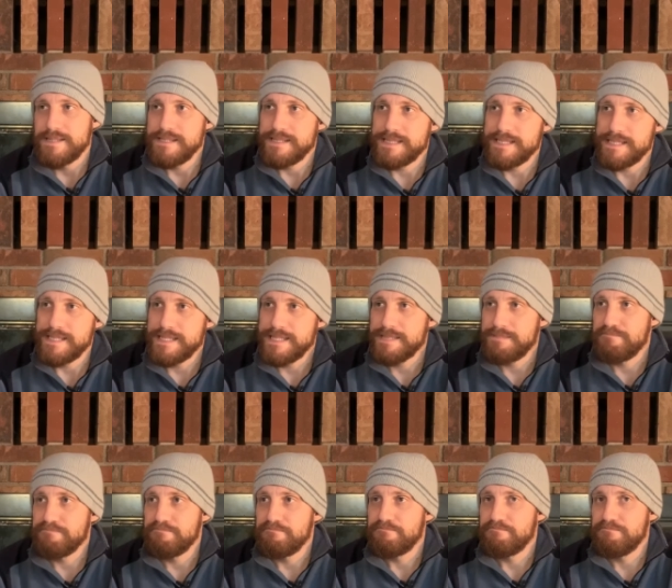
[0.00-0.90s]

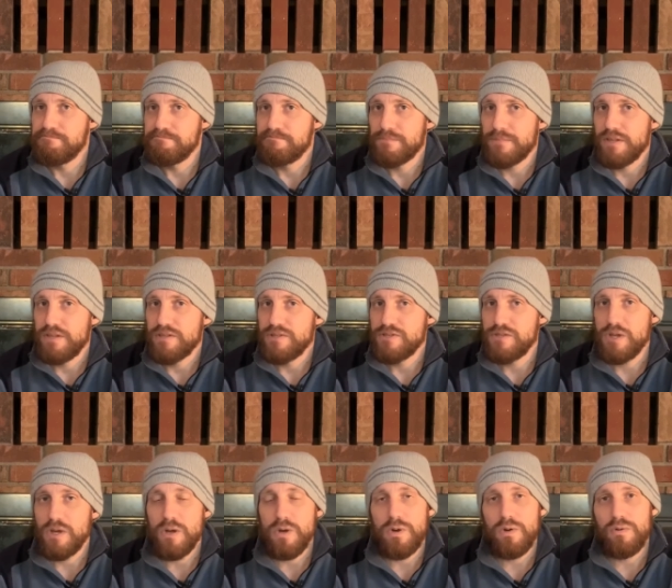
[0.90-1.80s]
Um,
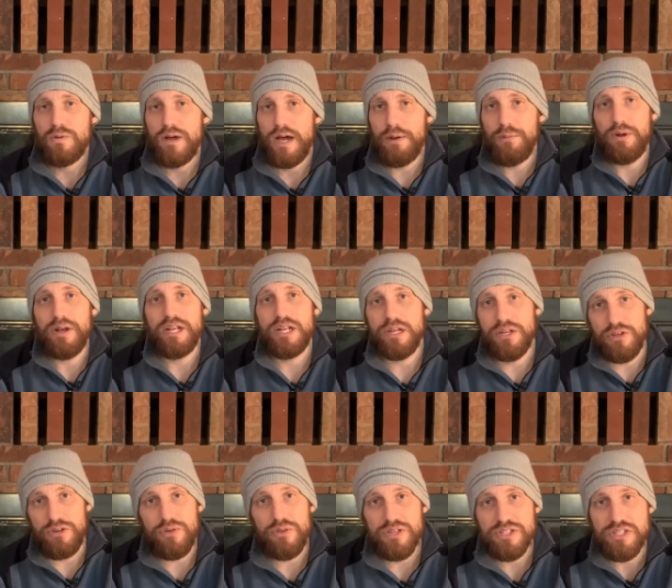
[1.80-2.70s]
so I wanted
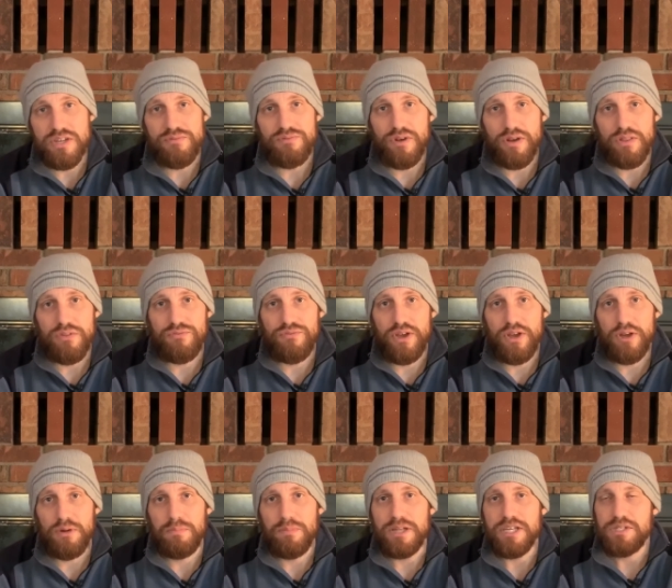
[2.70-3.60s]
to do this in front of the
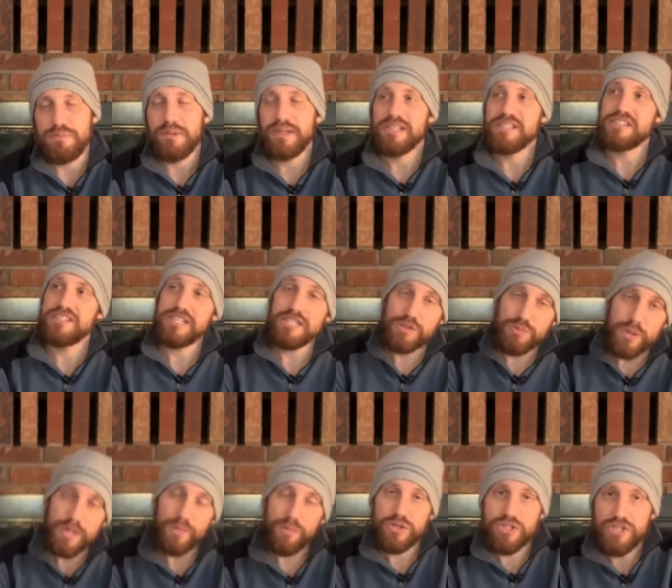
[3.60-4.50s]
fireplace because this week we're